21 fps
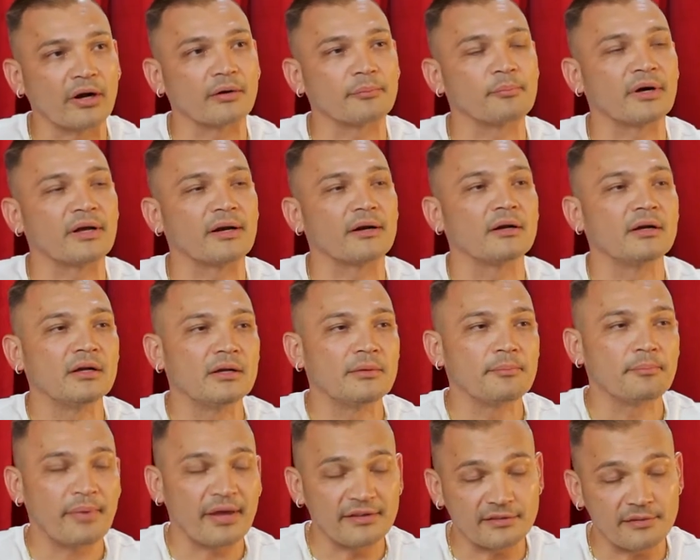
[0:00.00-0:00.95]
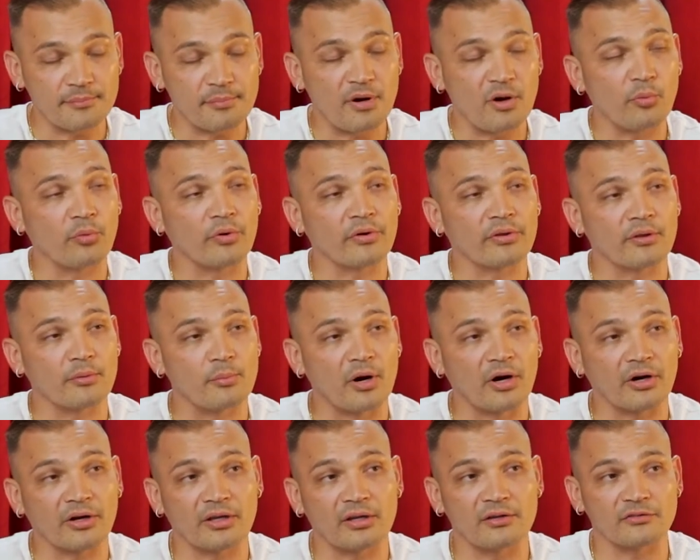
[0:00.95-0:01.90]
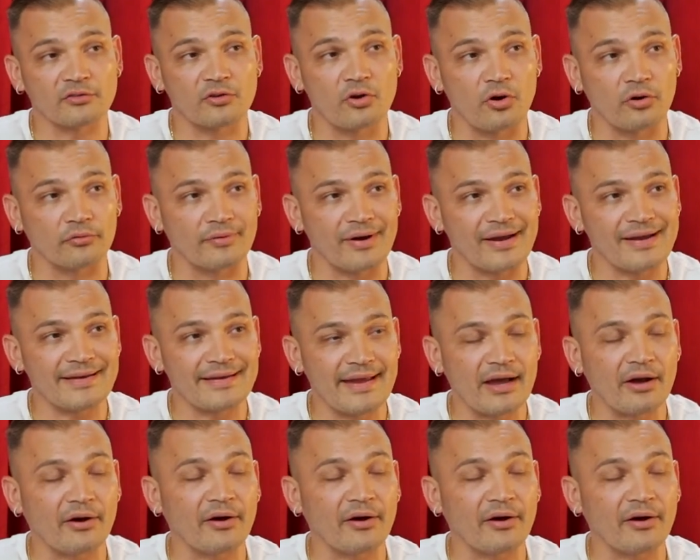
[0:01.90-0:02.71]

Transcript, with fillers: But based upon where the market is going right now,